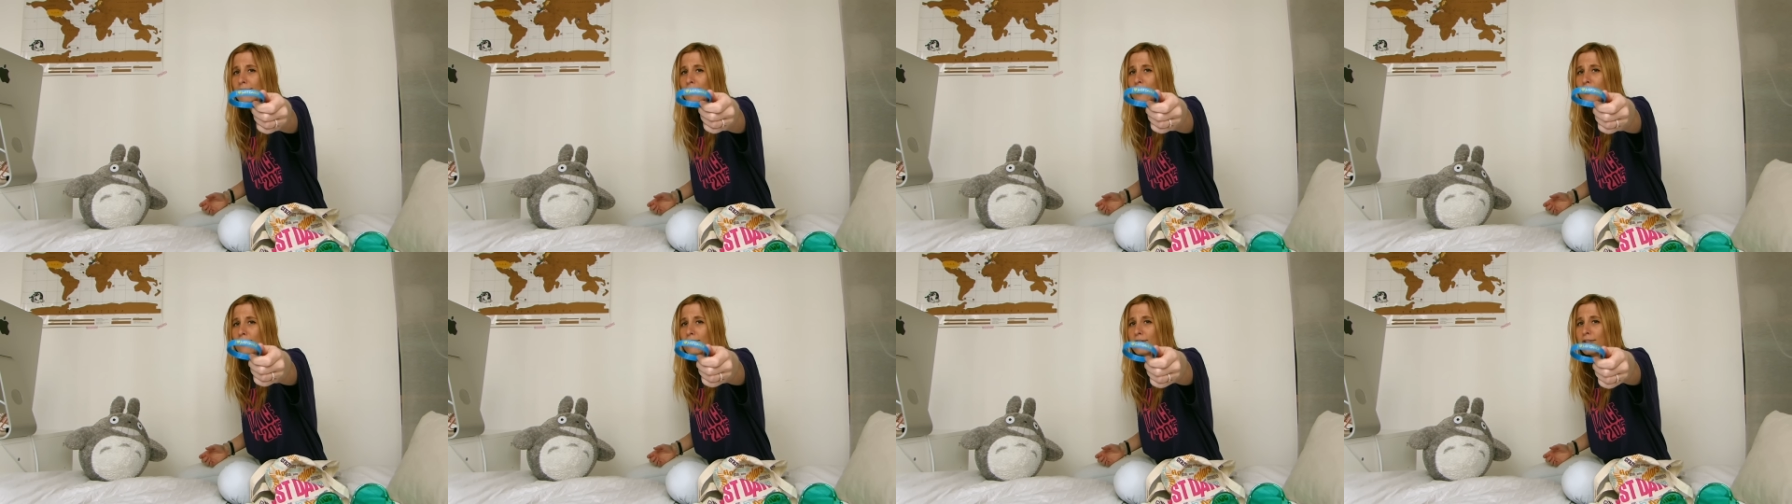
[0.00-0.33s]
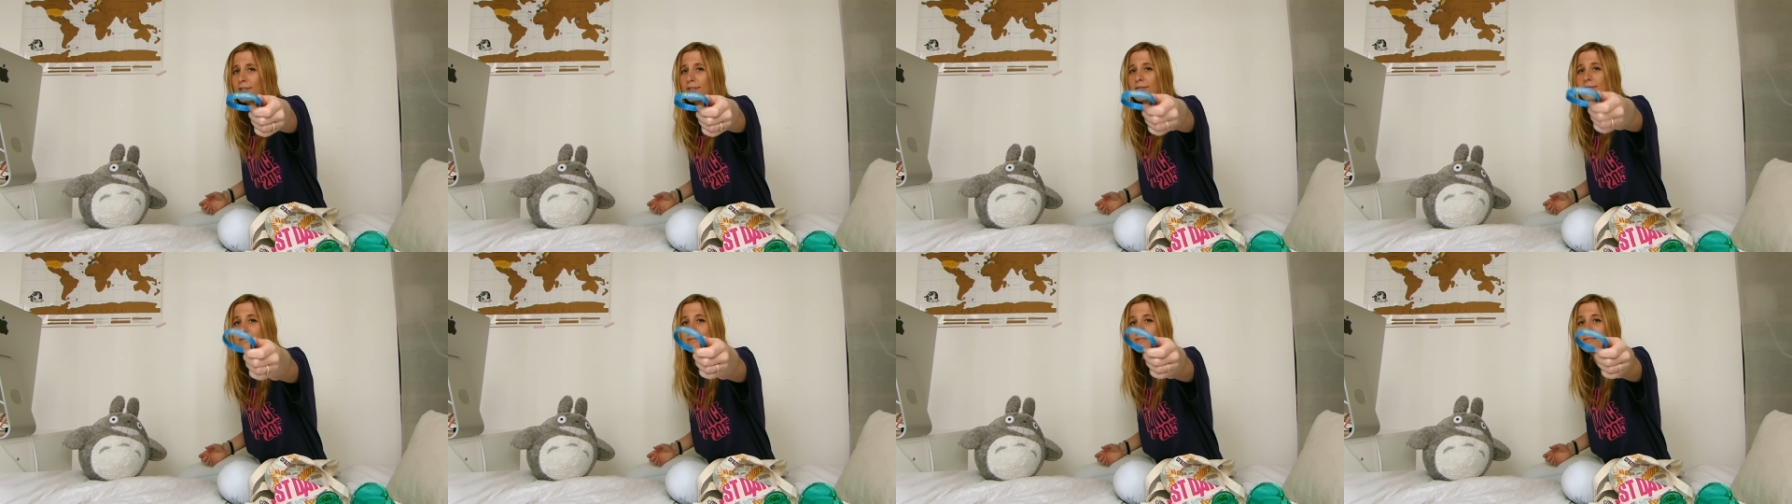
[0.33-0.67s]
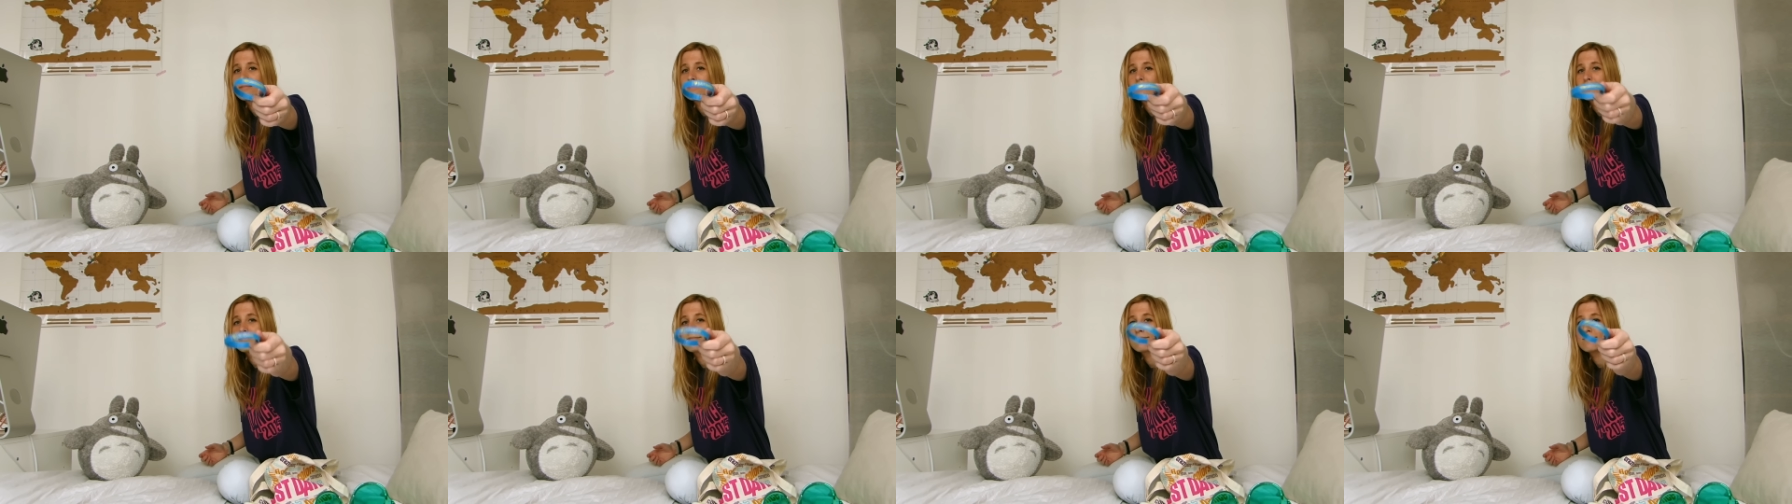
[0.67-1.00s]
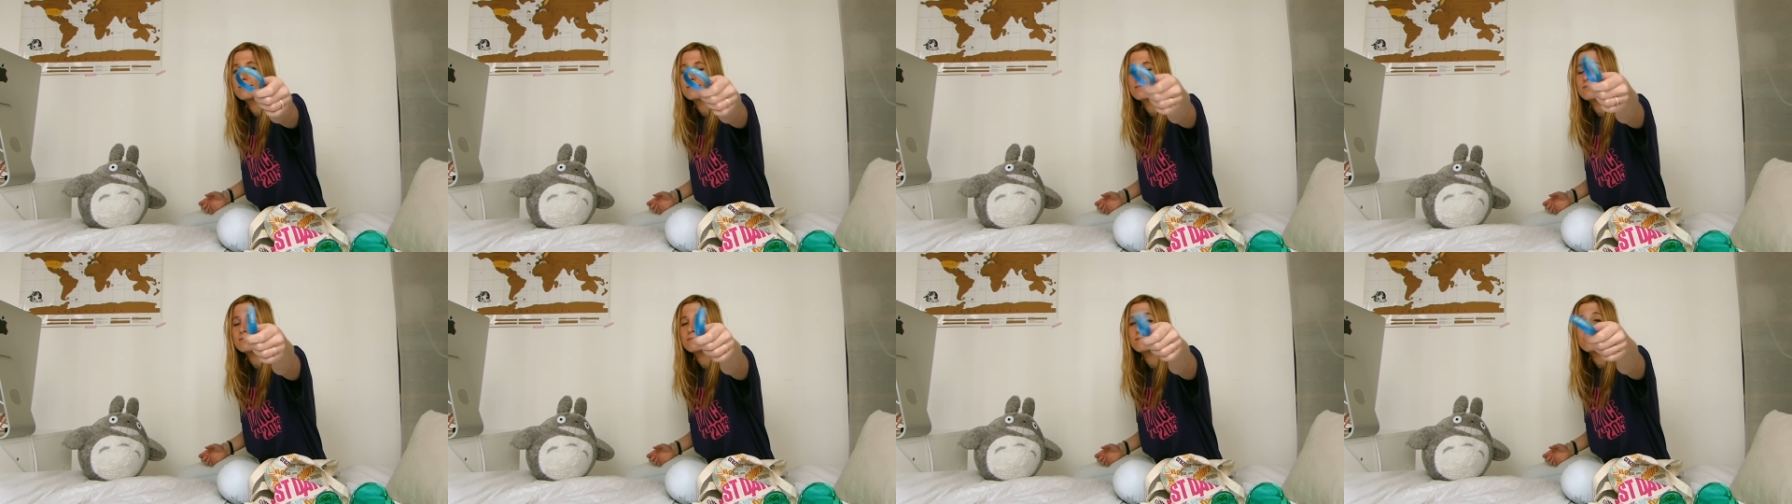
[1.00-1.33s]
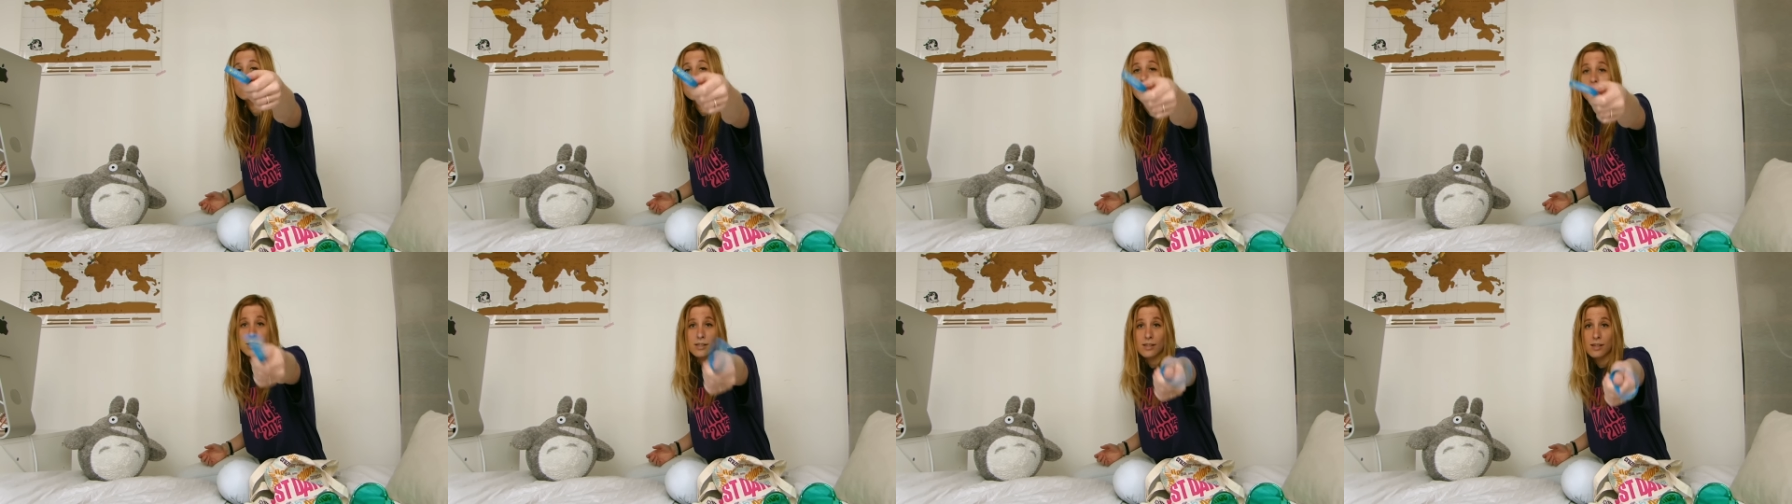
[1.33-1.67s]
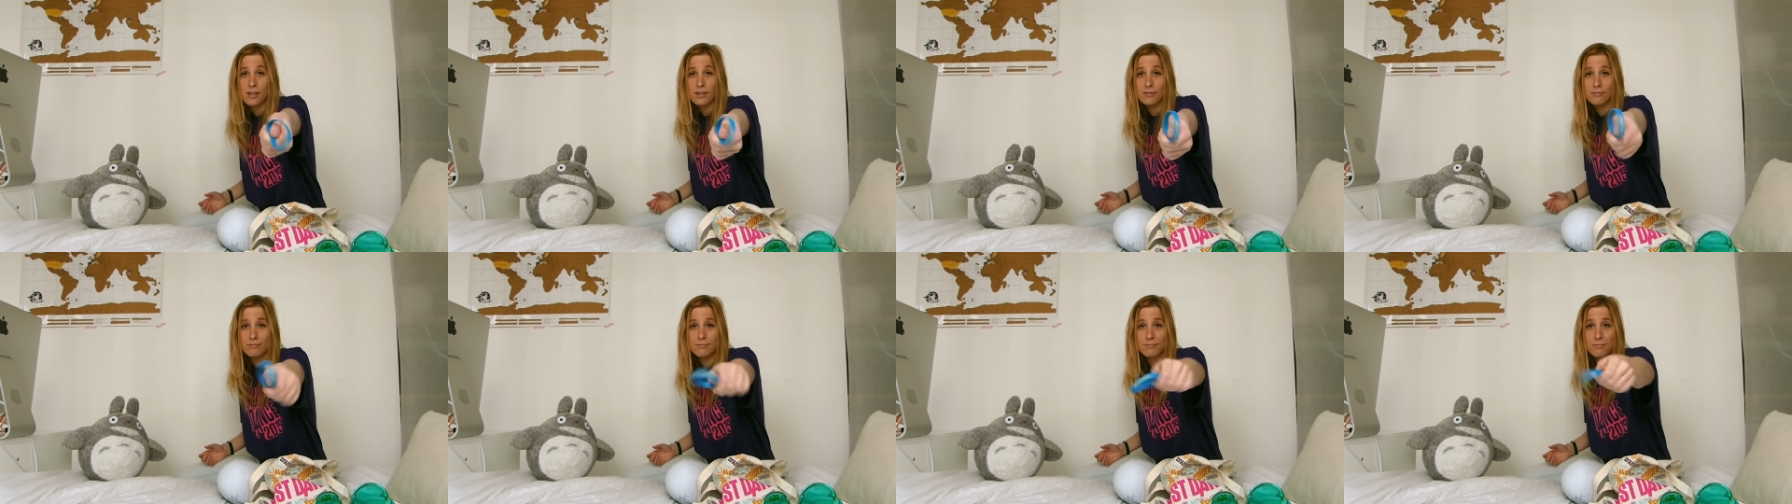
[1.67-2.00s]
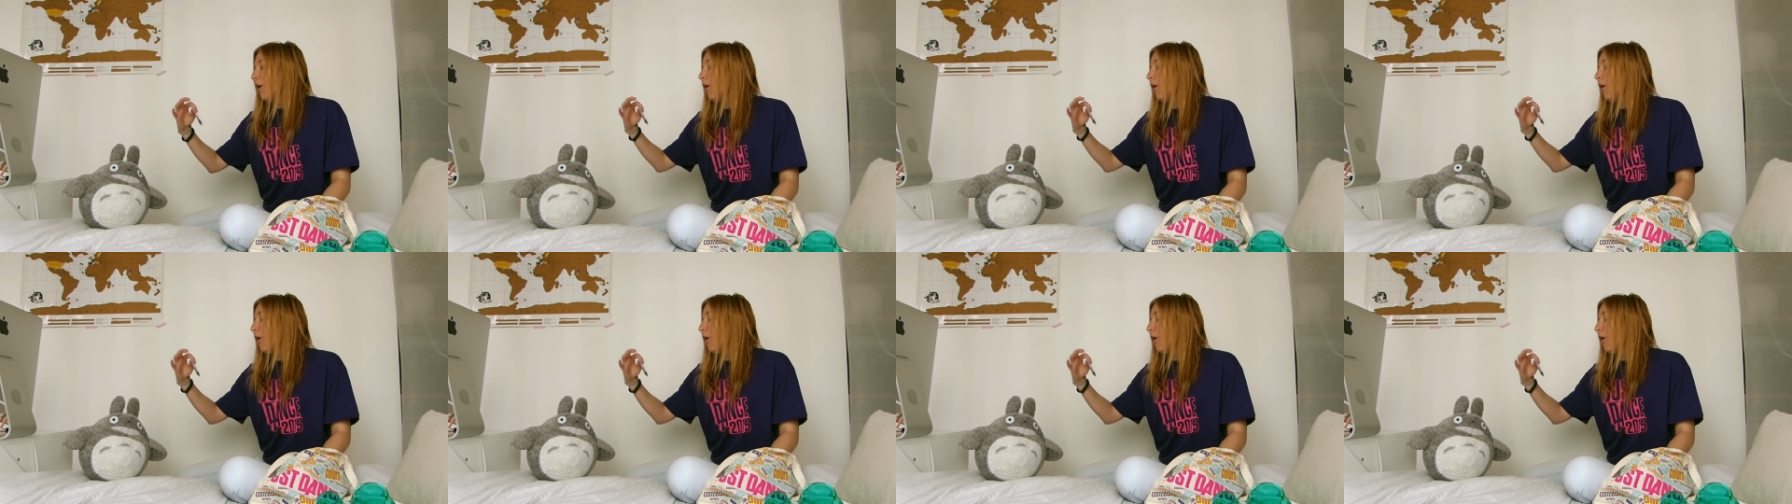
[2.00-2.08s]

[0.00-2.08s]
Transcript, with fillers: or bracelet?